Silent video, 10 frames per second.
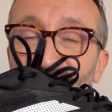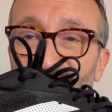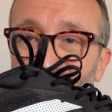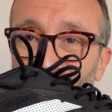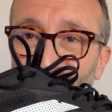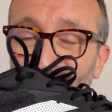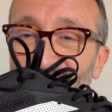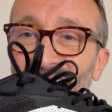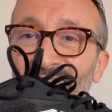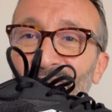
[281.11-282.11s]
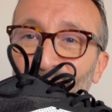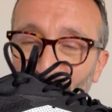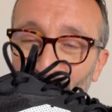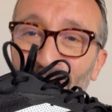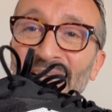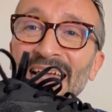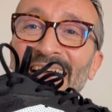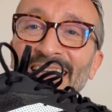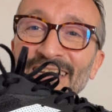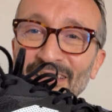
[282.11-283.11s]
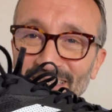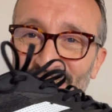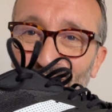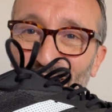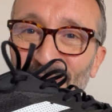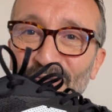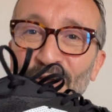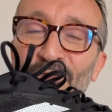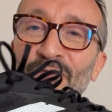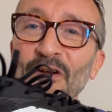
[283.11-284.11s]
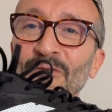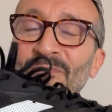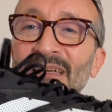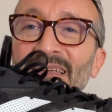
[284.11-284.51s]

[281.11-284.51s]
Strike foam and Light Strike Pro foam.